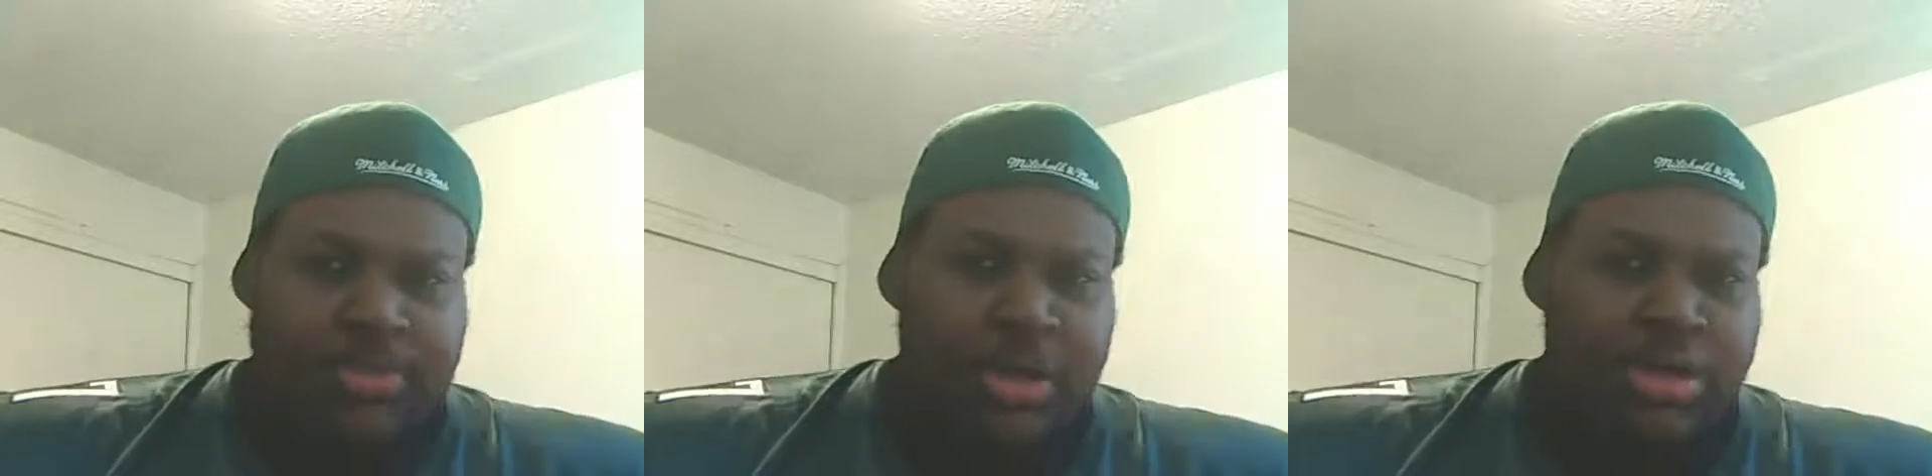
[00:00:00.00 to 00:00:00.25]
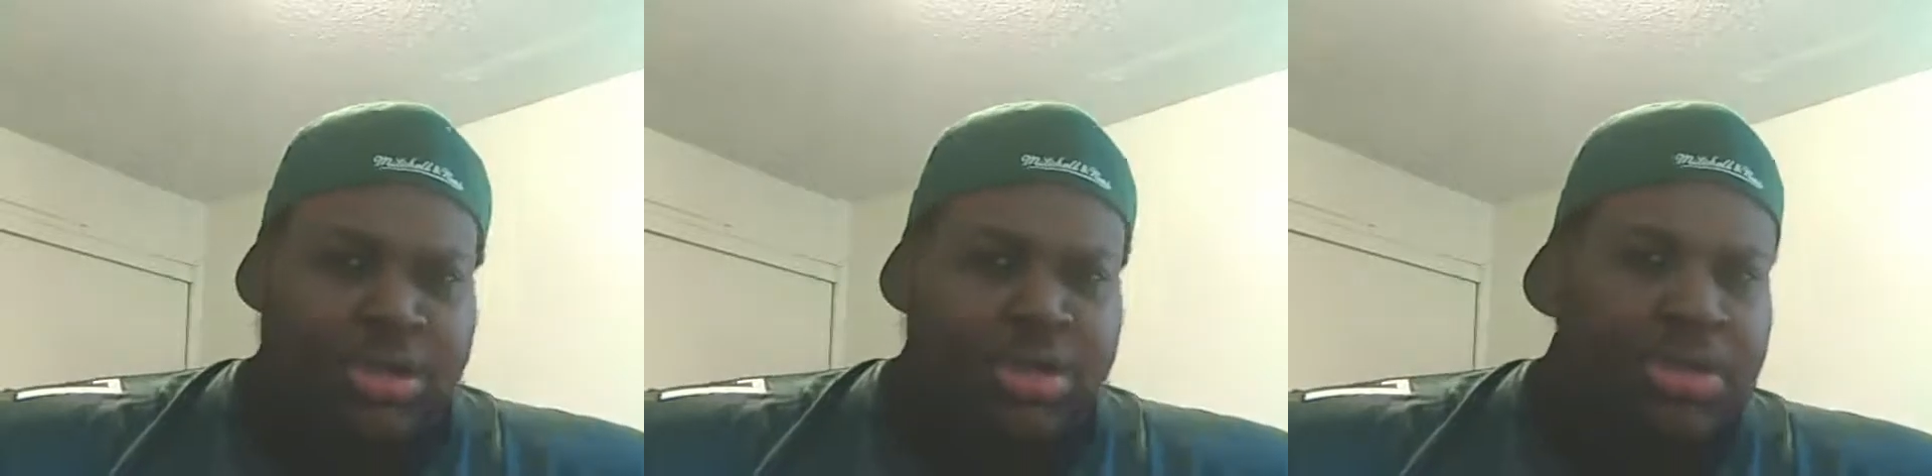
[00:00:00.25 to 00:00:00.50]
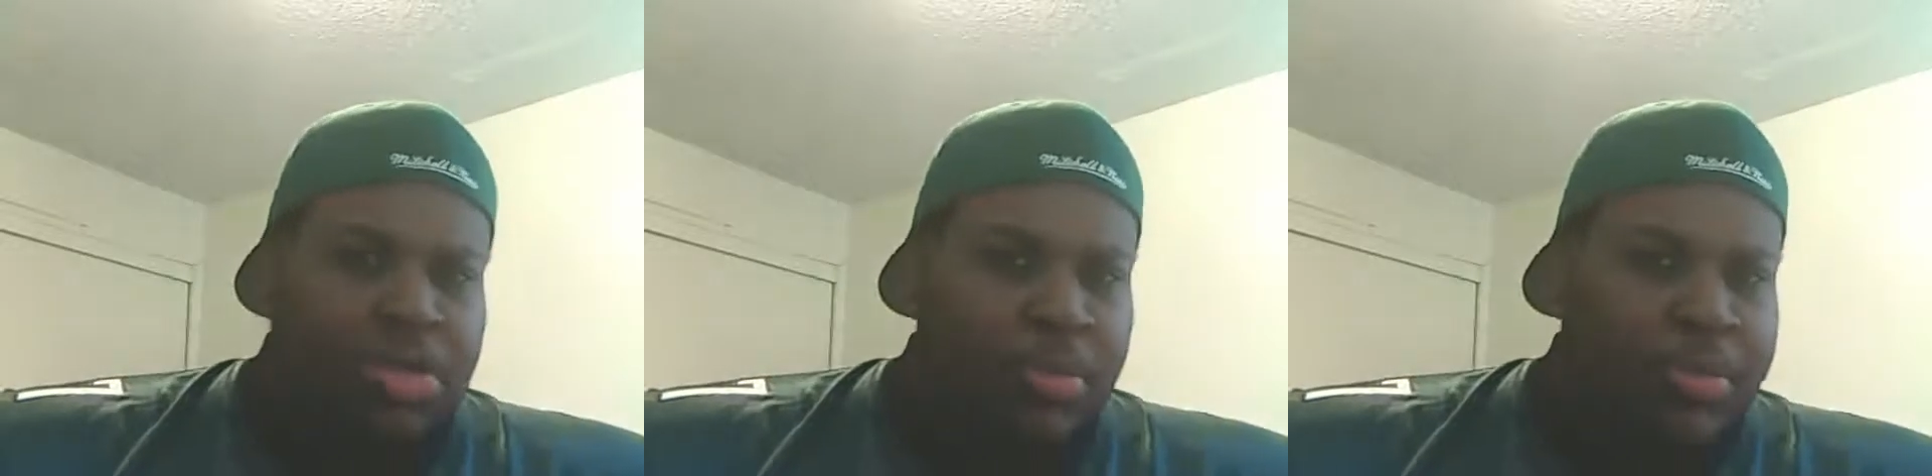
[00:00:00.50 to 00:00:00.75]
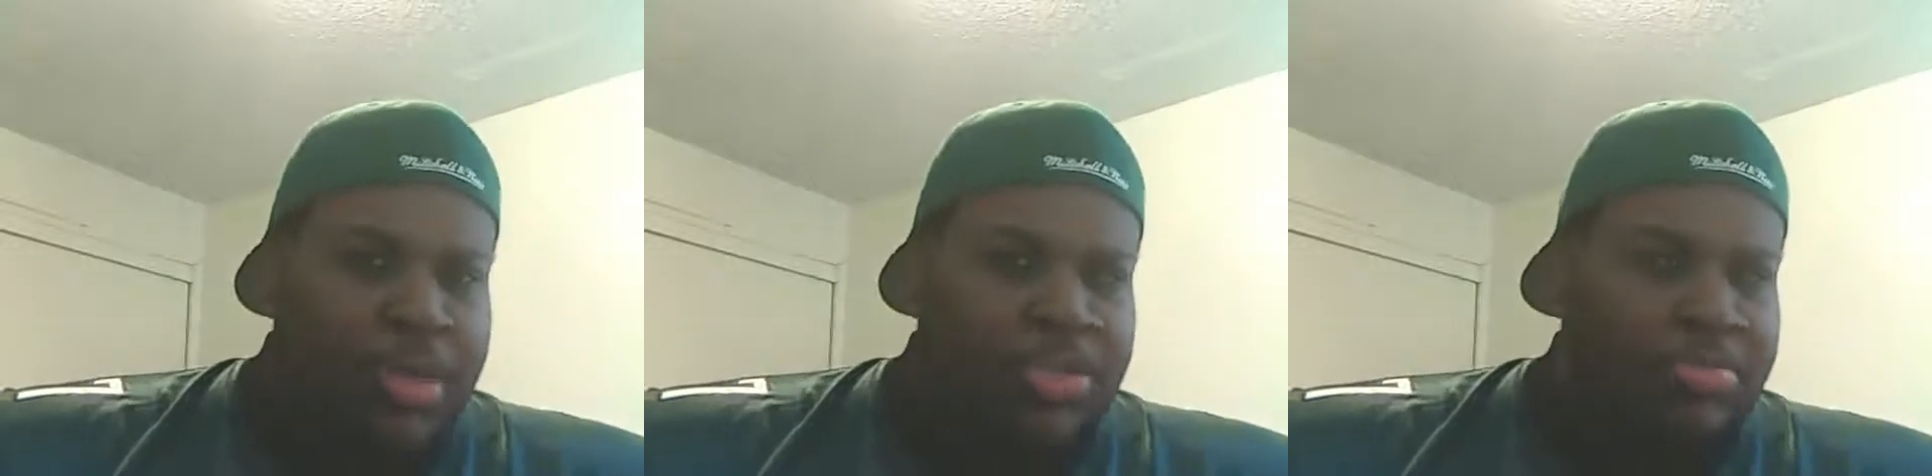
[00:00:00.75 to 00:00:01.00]
put the
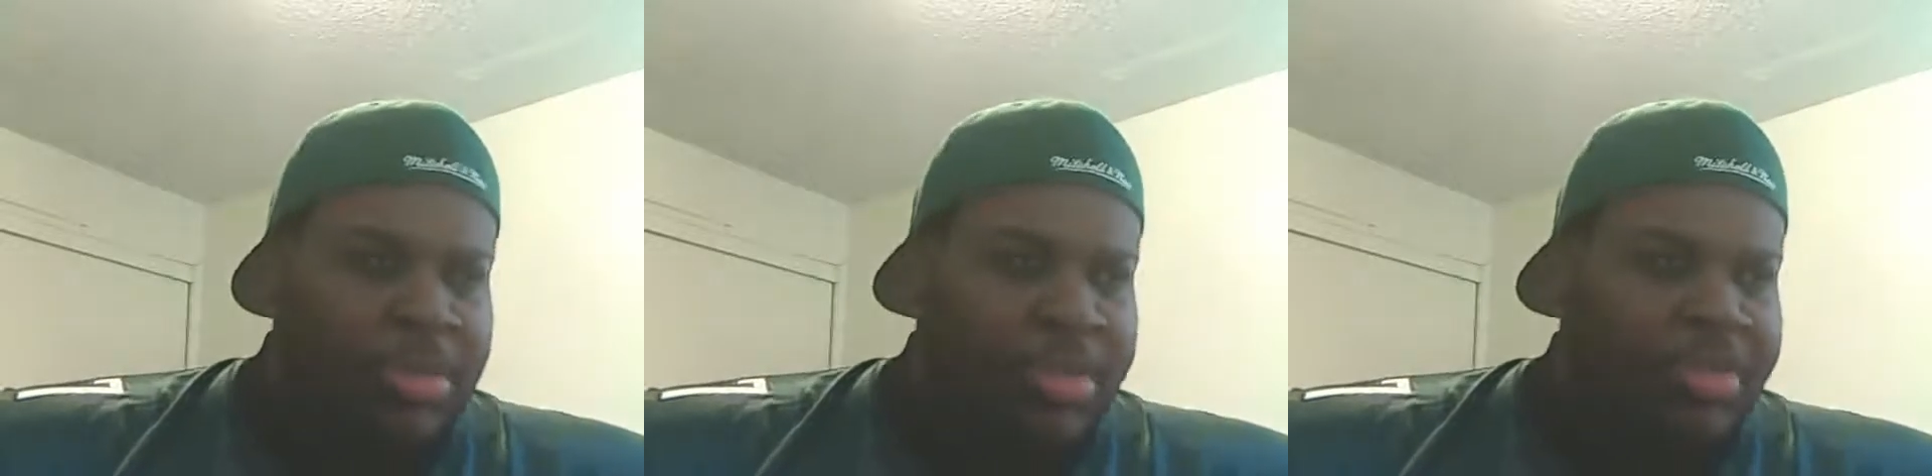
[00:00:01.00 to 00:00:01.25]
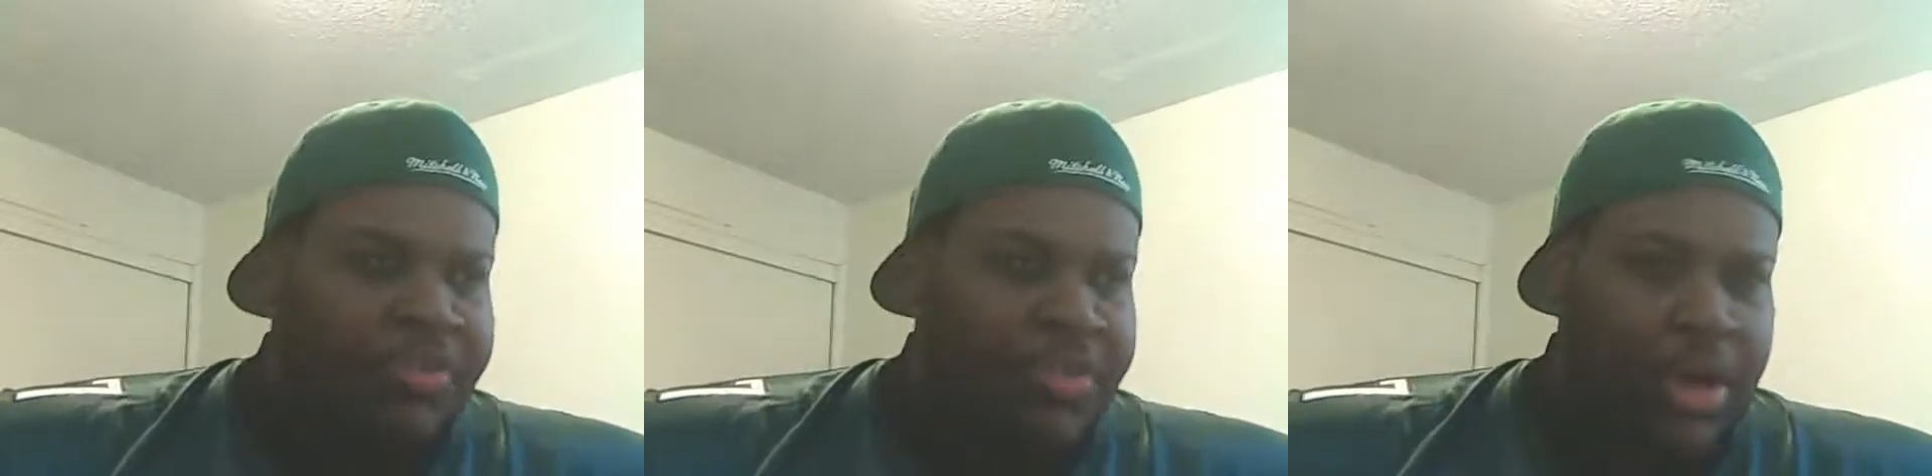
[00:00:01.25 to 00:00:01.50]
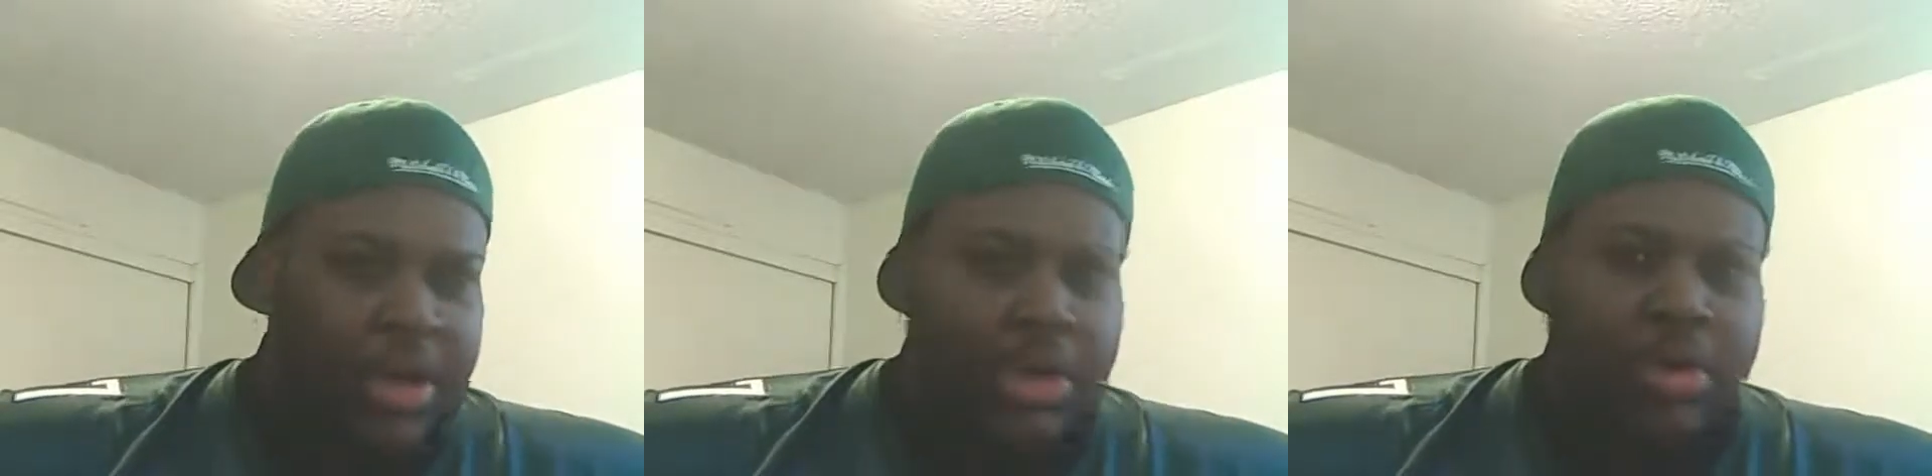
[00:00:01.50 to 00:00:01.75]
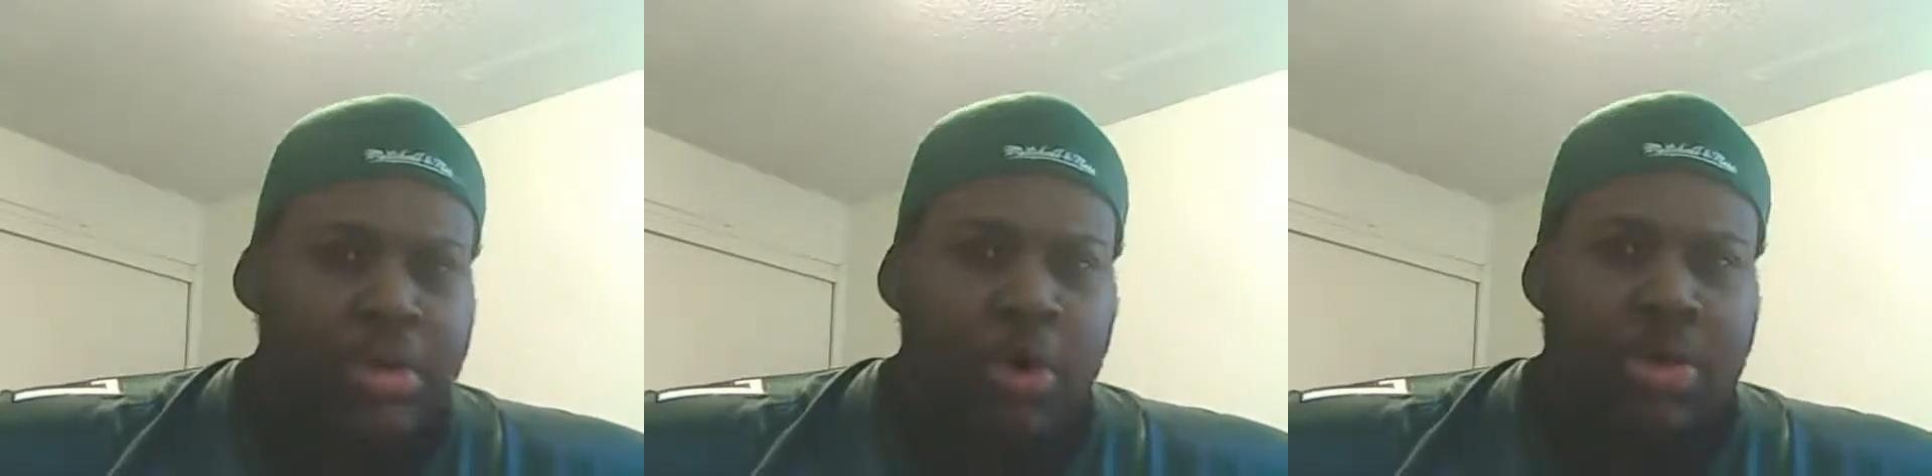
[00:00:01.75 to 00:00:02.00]
stupidest
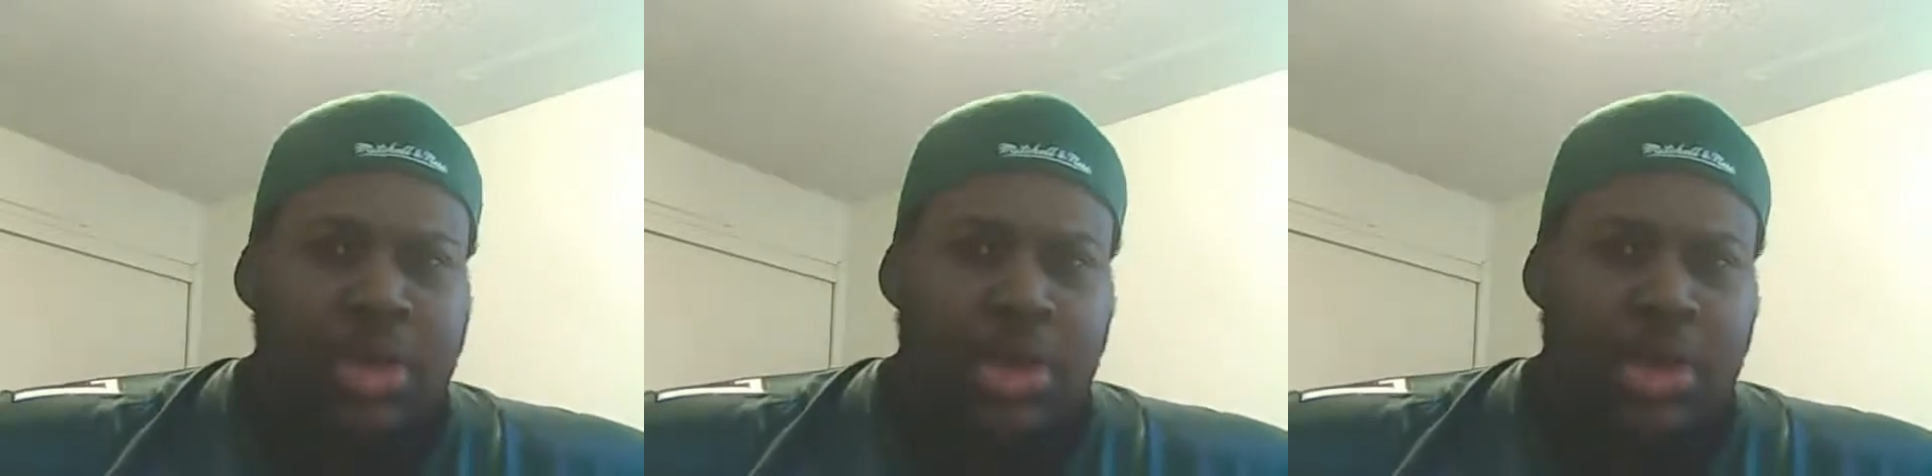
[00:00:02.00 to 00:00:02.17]
motherfucking no